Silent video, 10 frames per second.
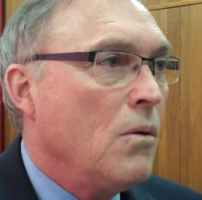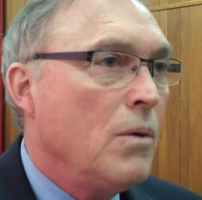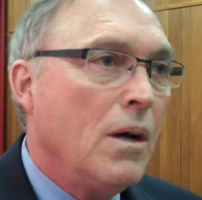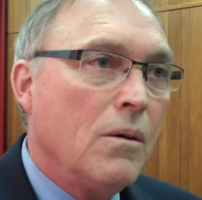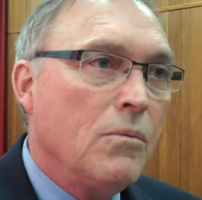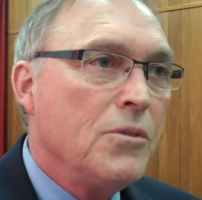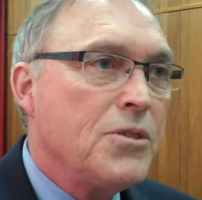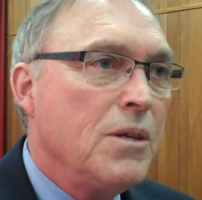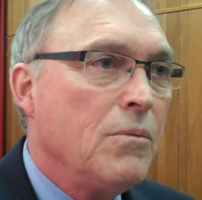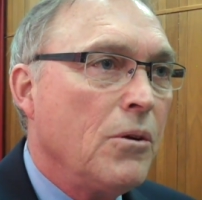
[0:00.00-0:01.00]
Well, we'll
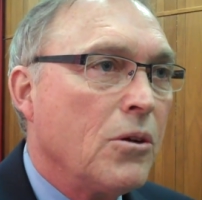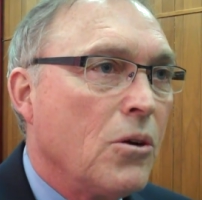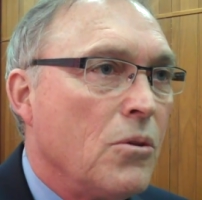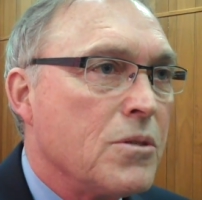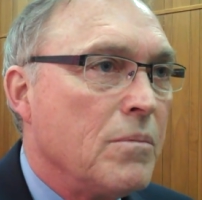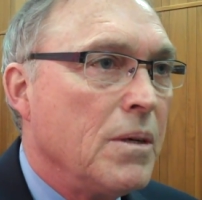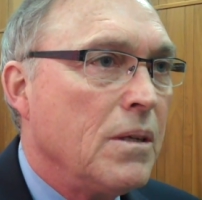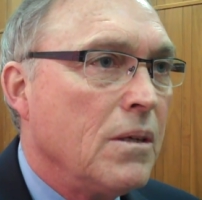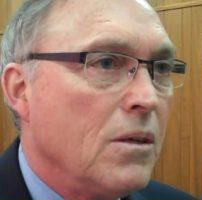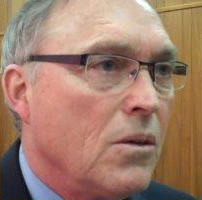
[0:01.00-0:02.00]
see where it goes. I
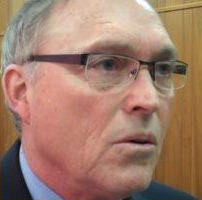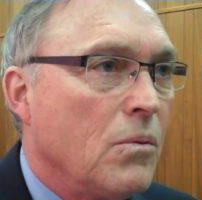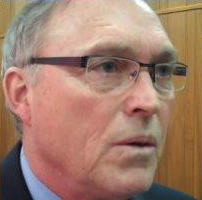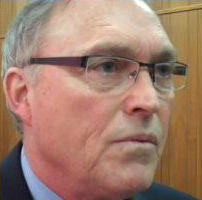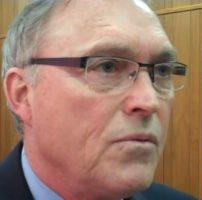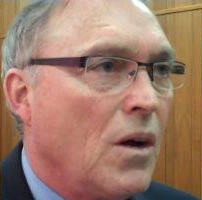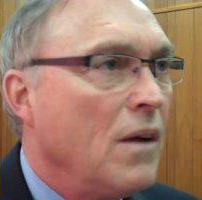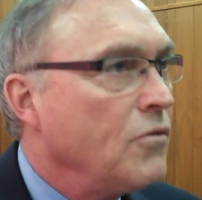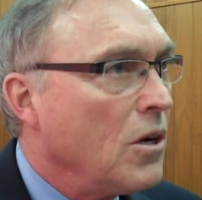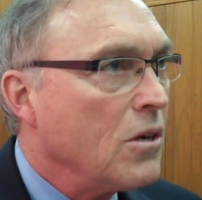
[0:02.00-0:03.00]
mean, you know,
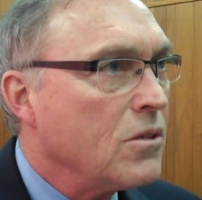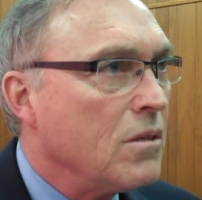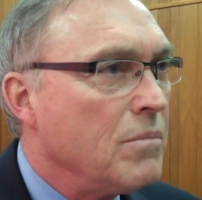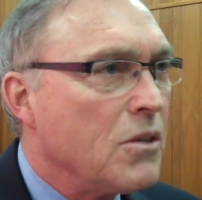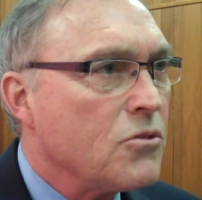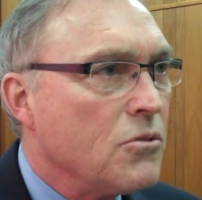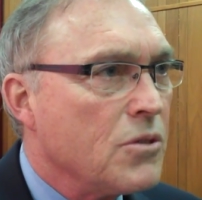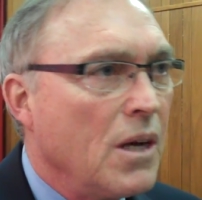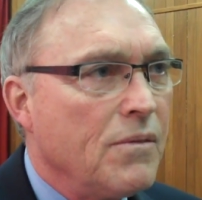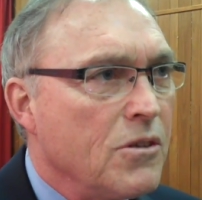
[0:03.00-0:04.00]
I've talked to the ministers.
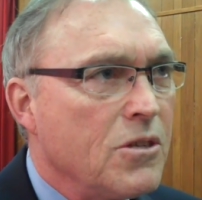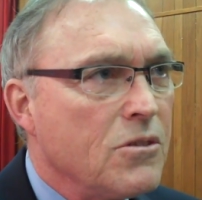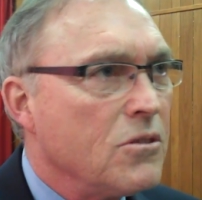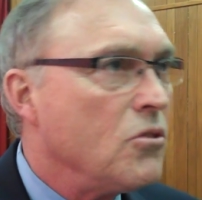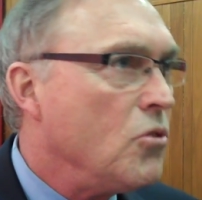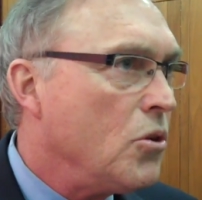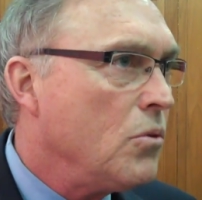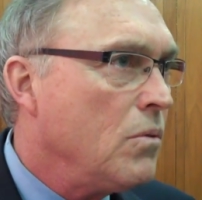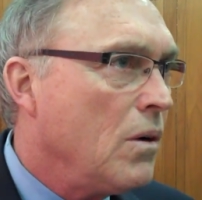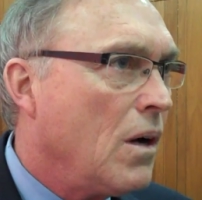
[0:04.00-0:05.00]
This isn't
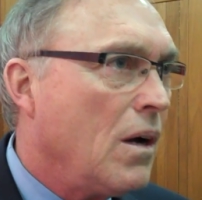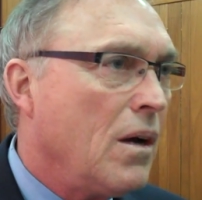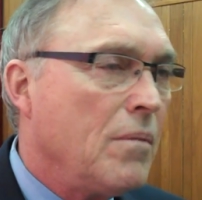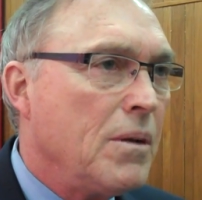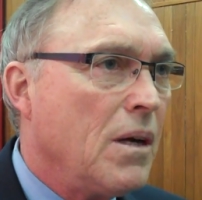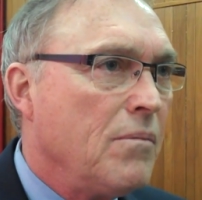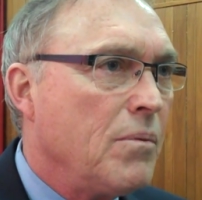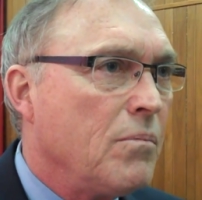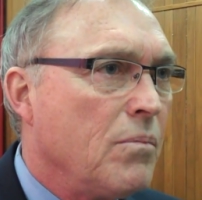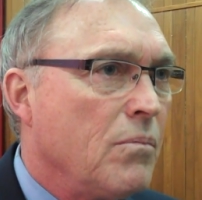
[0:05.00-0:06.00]
new. I mean, I've
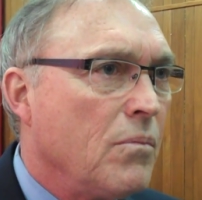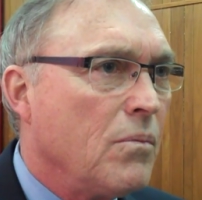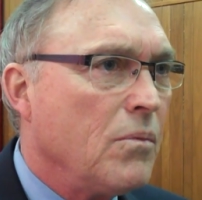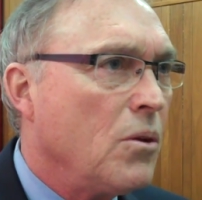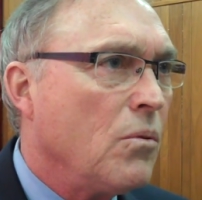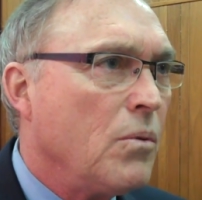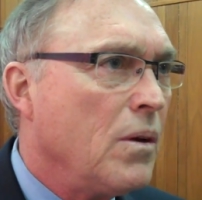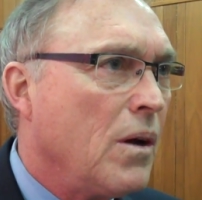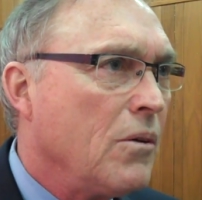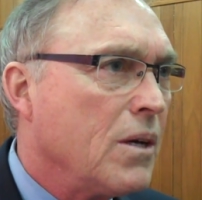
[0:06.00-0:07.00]
been, you know,
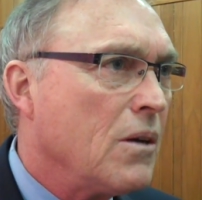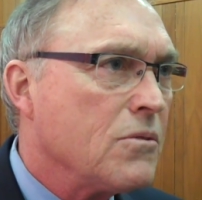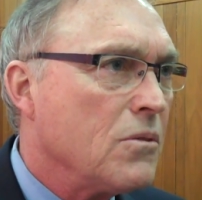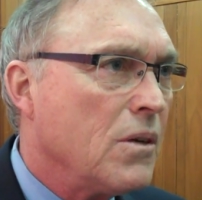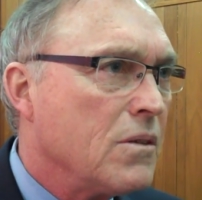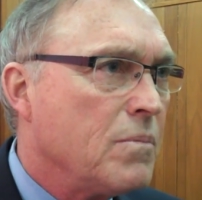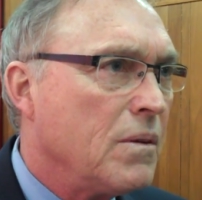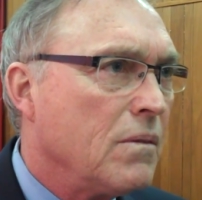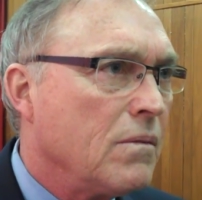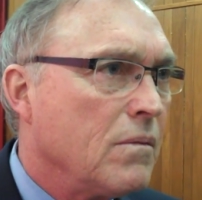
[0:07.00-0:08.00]
our council has
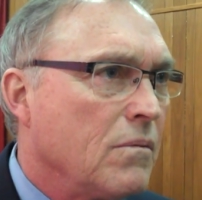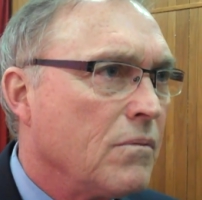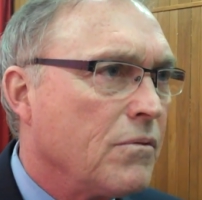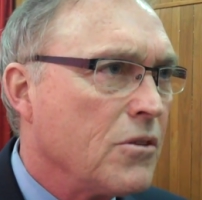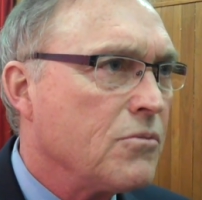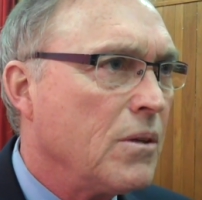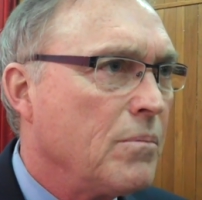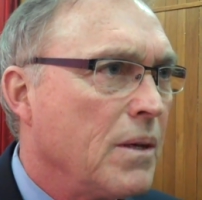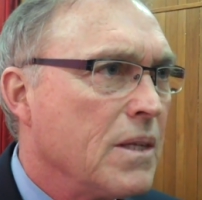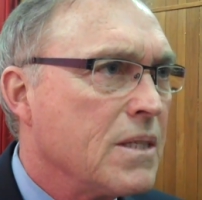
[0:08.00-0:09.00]
been frustrated
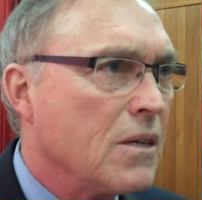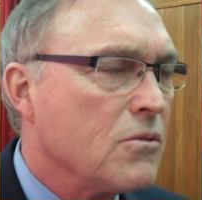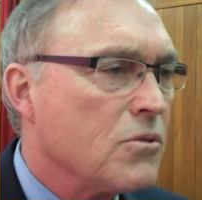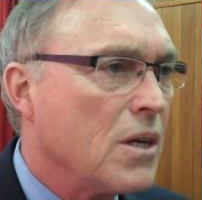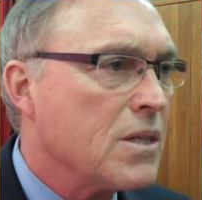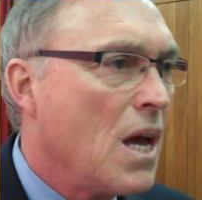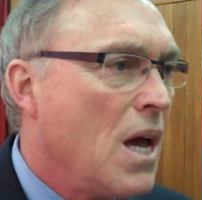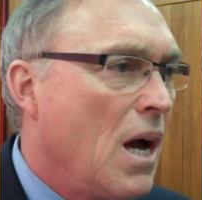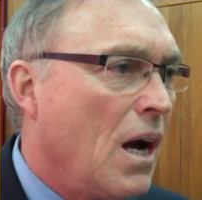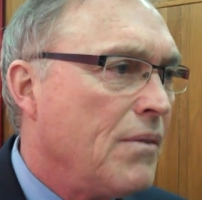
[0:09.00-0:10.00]
by this exercise.
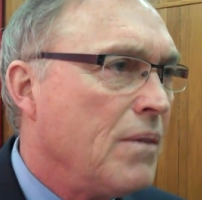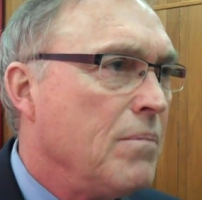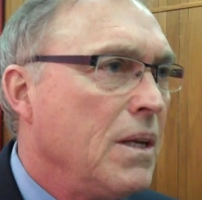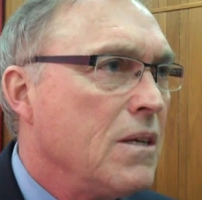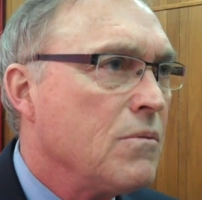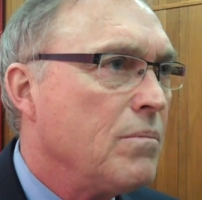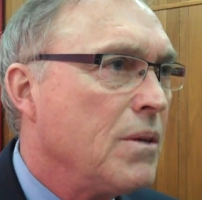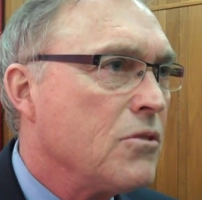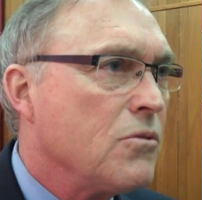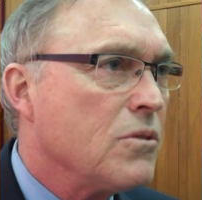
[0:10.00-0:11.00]
I've had meetings with
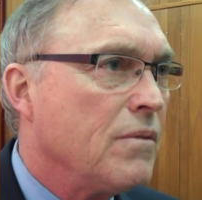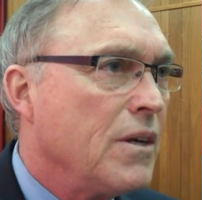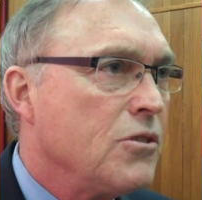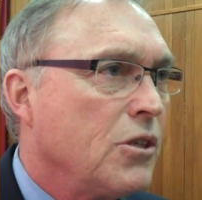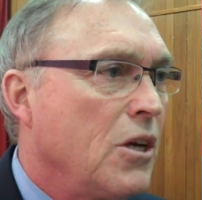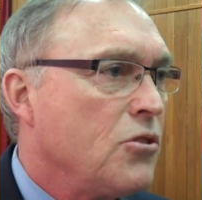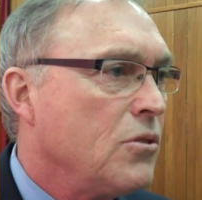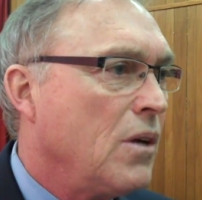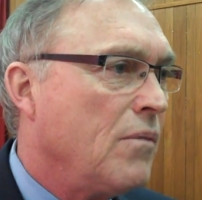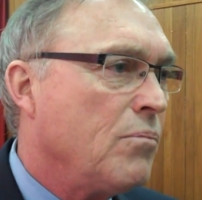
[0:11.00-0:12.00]
ministers of
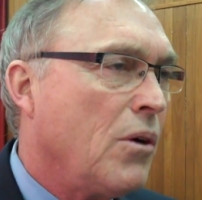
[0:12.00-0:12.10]
education. I